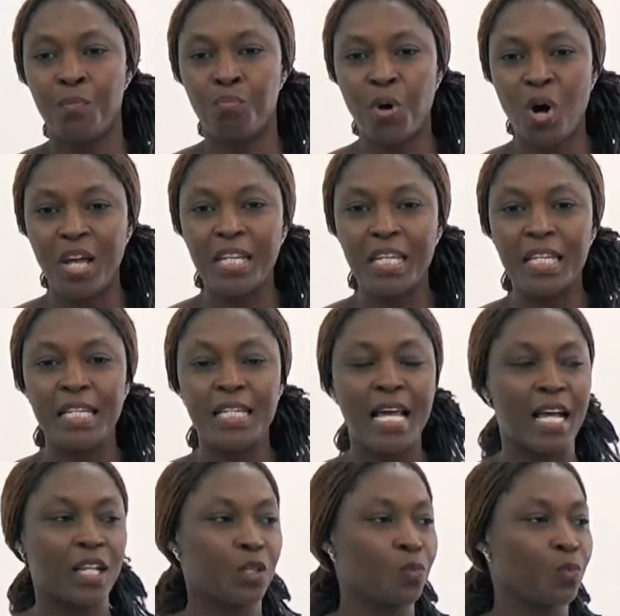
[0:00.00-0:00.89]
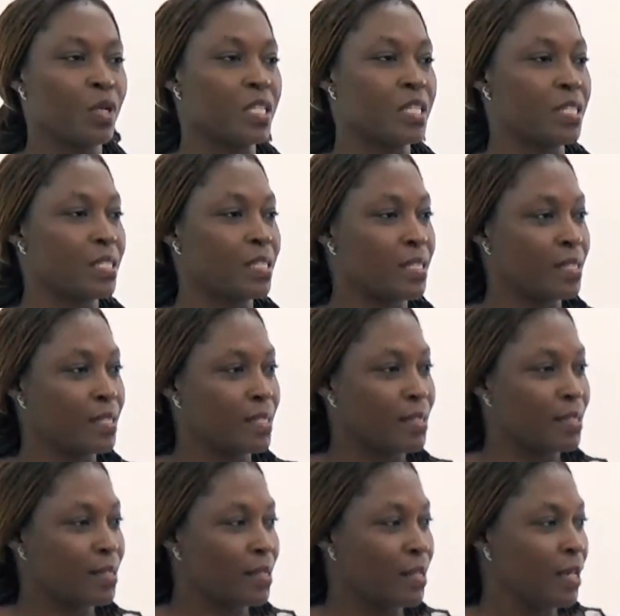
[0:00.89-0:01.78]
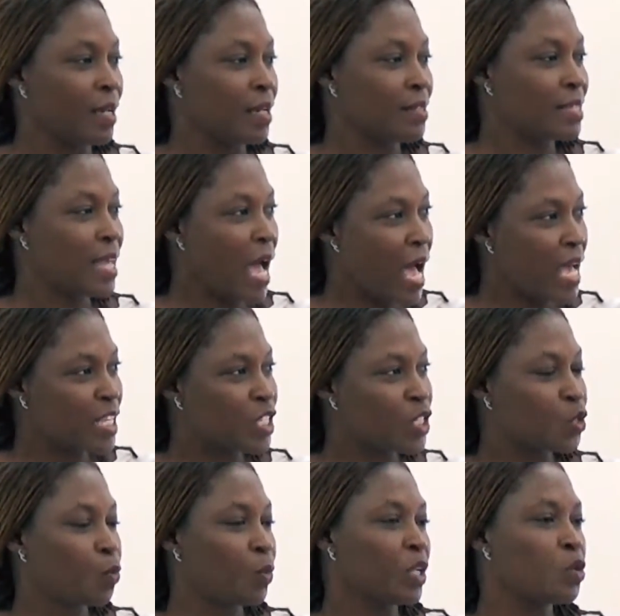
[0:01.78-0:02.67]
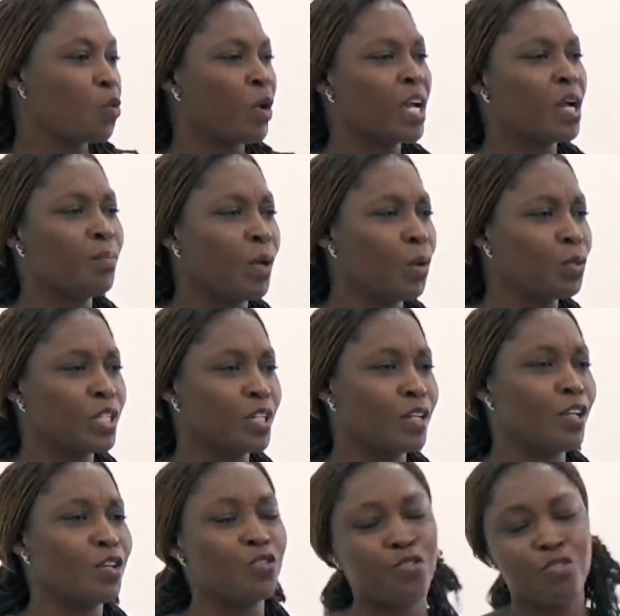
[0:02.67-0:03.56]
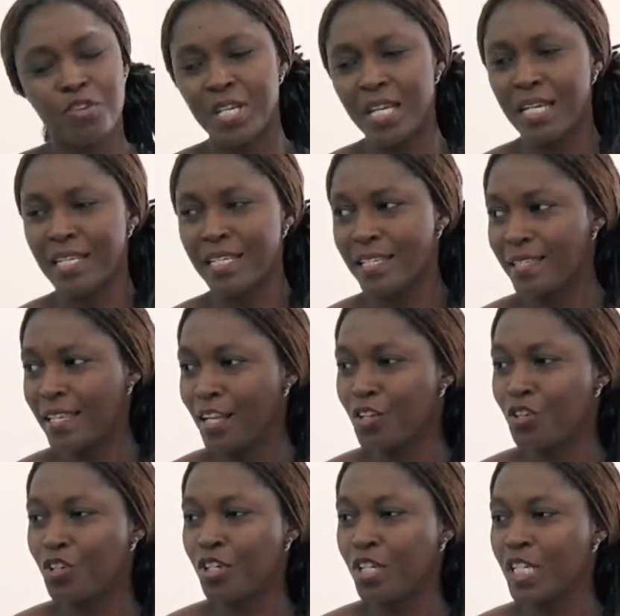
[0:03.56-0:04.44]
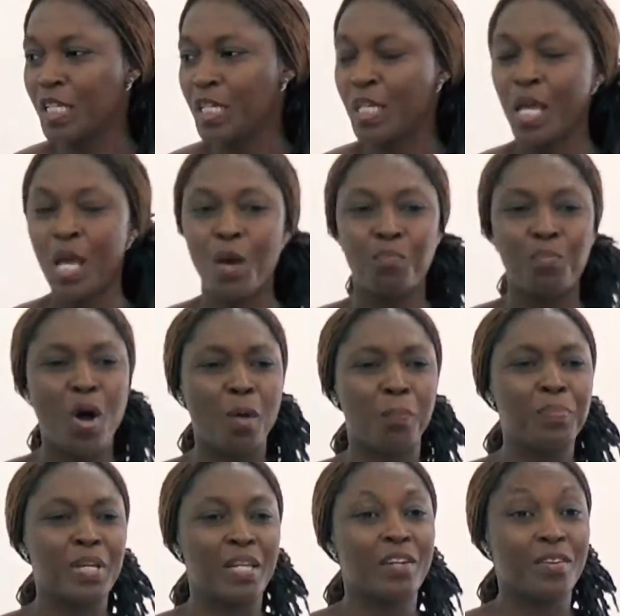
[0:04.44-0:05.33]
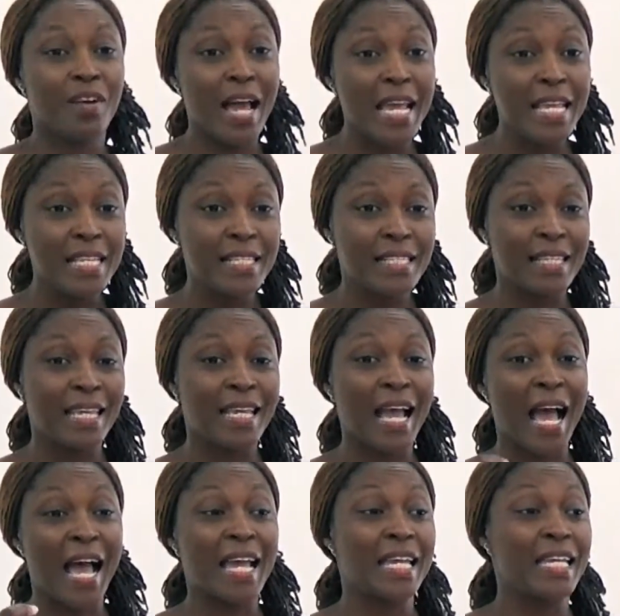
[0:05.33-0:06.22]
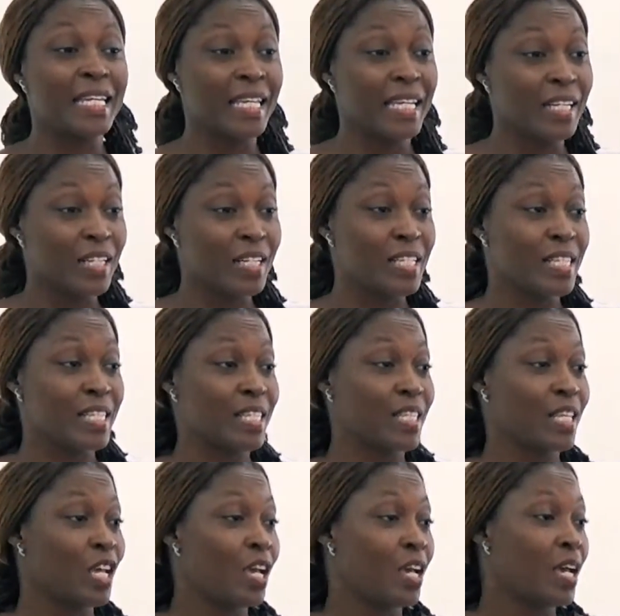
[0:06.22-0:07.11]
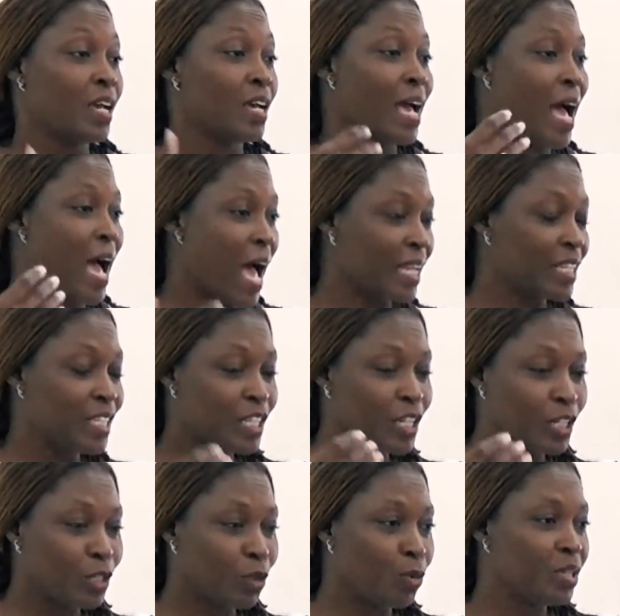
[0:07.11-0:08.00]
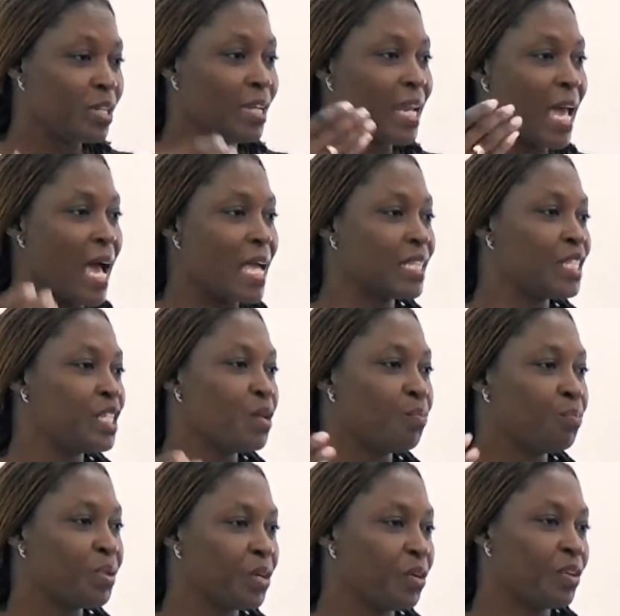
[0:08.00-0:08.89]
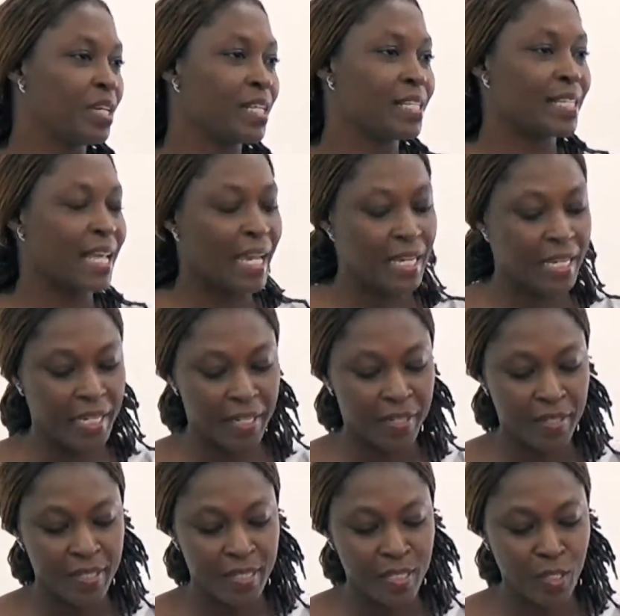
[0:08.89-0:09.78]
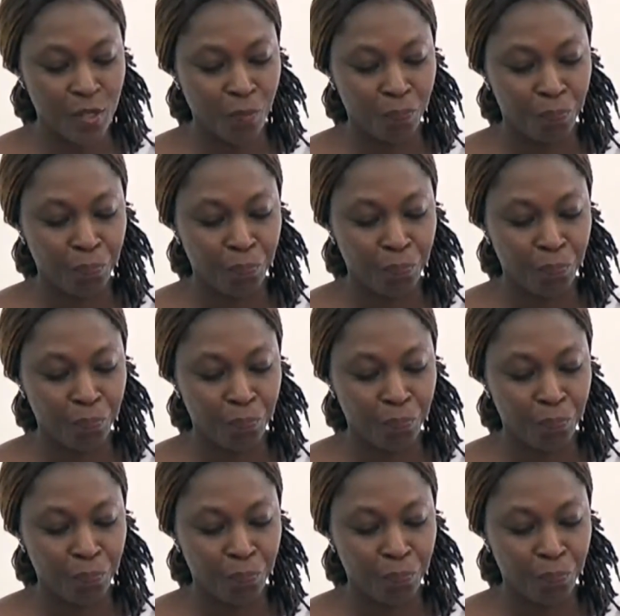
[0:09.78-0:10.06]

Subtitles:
body that was tasked with going about the country and essentially popularizing ideas, anti-colonial, anti-imperialist ideas.